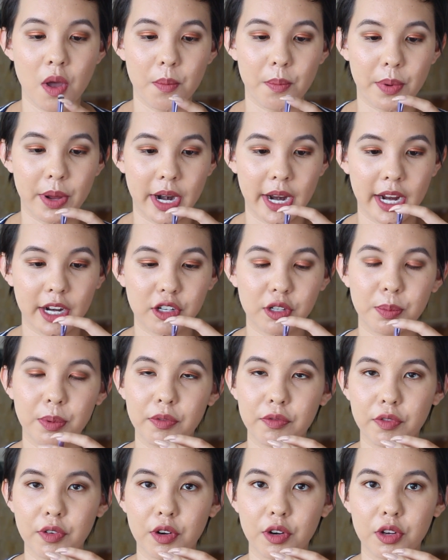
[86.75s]
but I actually
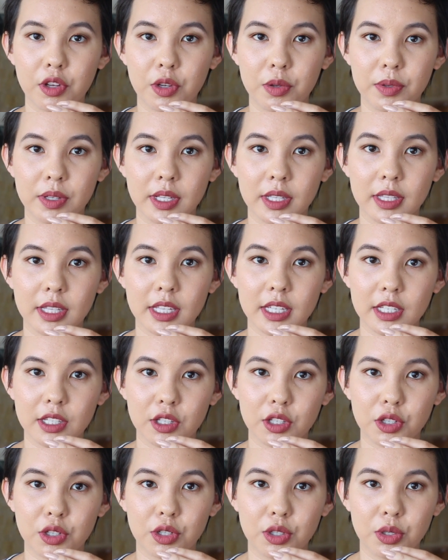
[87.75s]
prefer using
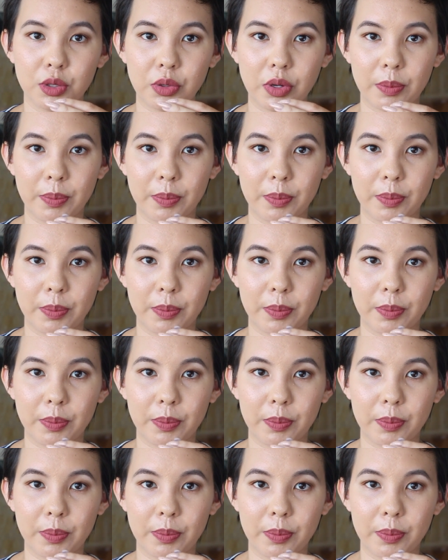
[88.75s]
this to